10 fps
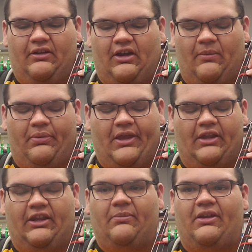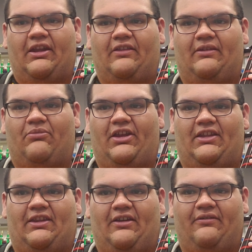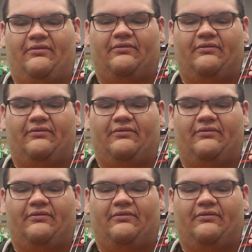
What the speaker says: I'll play a little bit and then break it down.